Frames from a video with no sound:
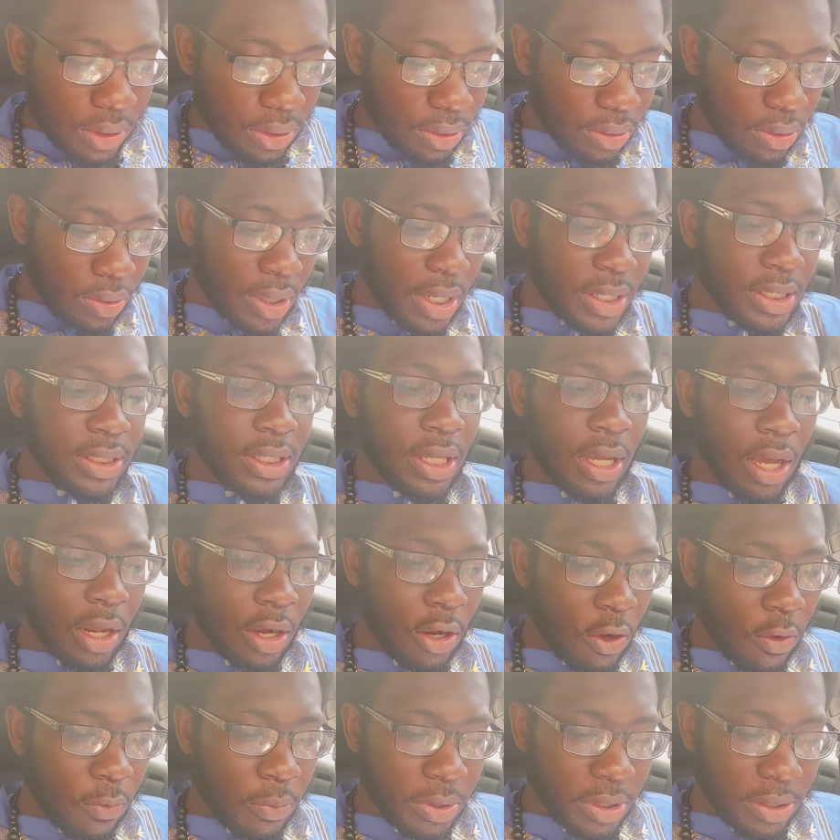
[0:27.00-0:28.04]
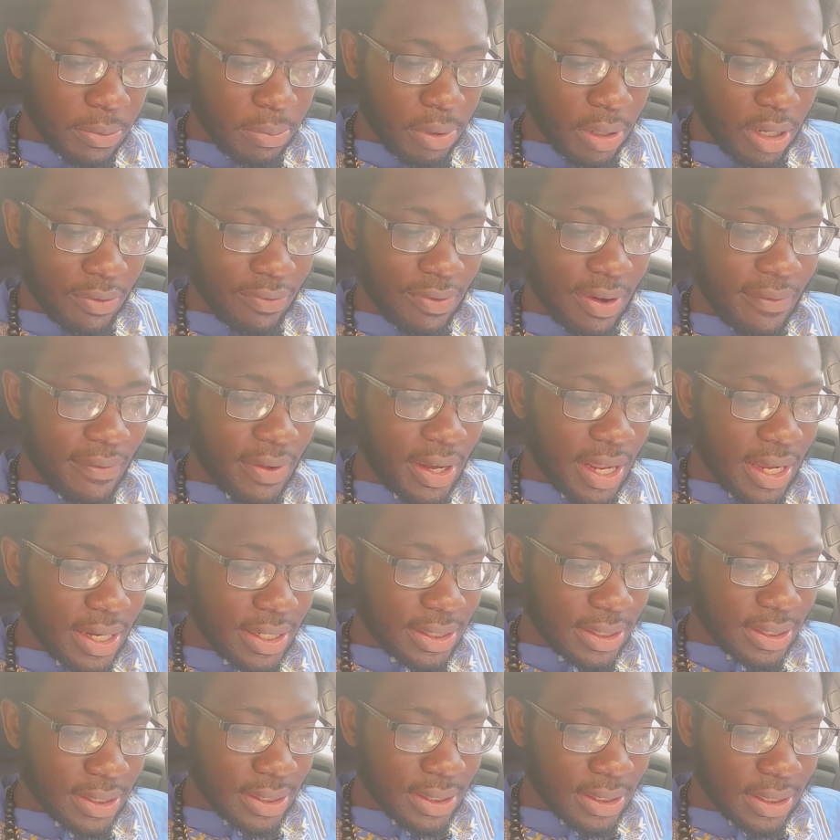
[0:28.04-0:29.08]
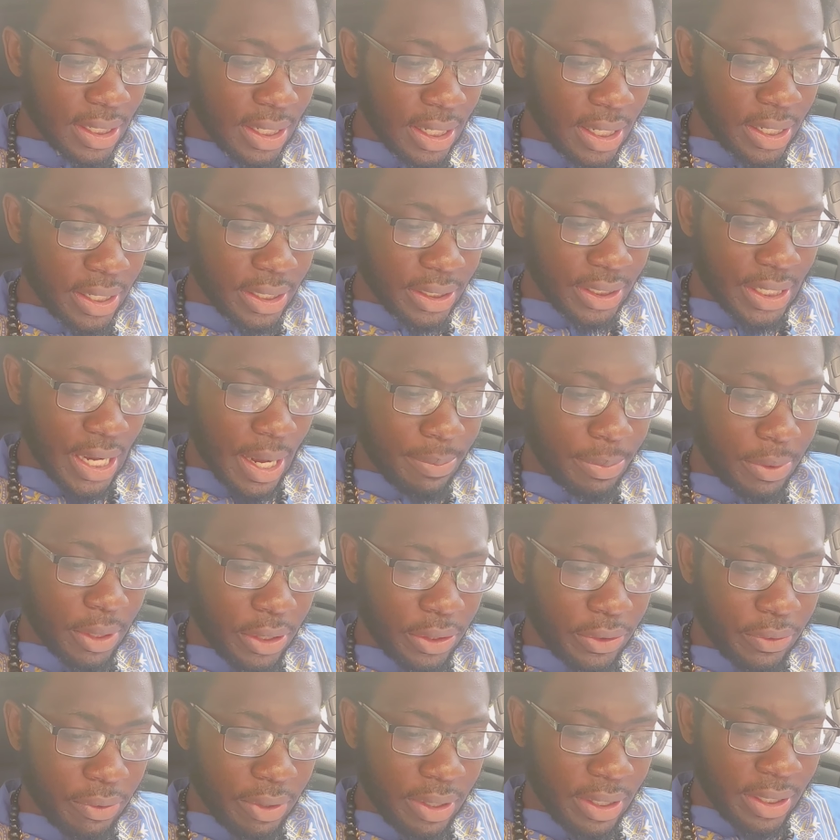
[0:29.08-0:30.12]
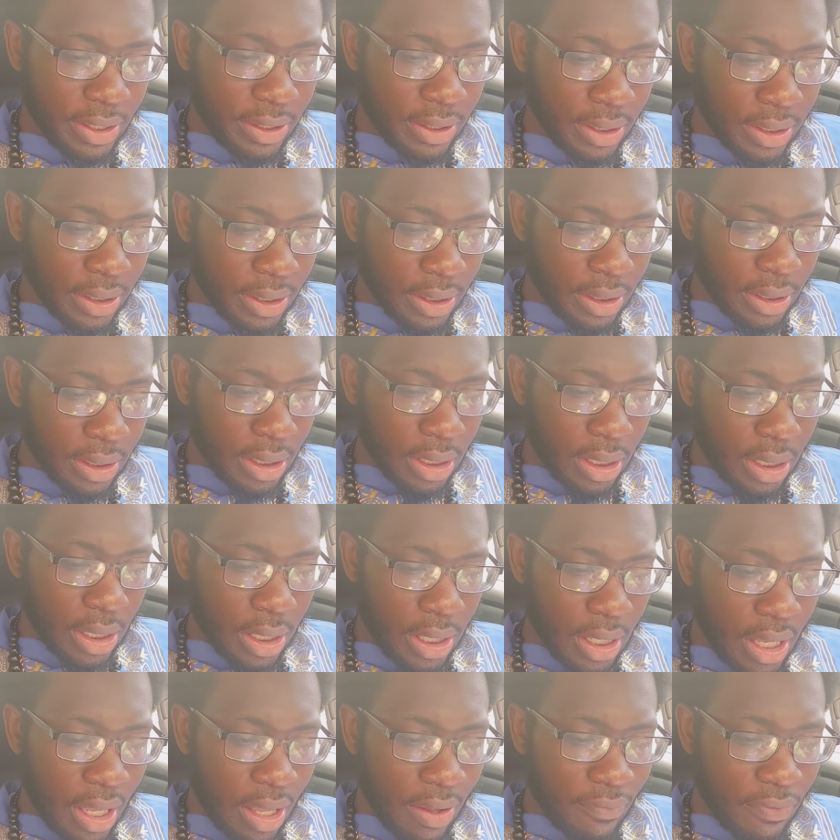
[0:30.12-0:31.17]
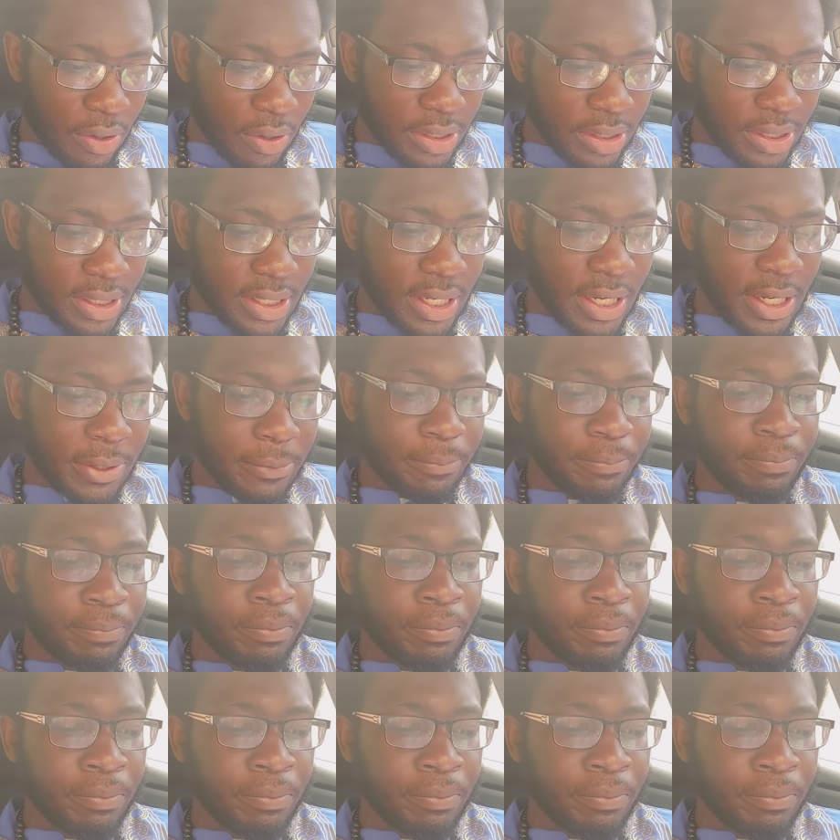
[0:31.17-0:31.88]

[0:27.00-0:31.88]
So I start off with the book of Revelations, chapter 3 in verse 10.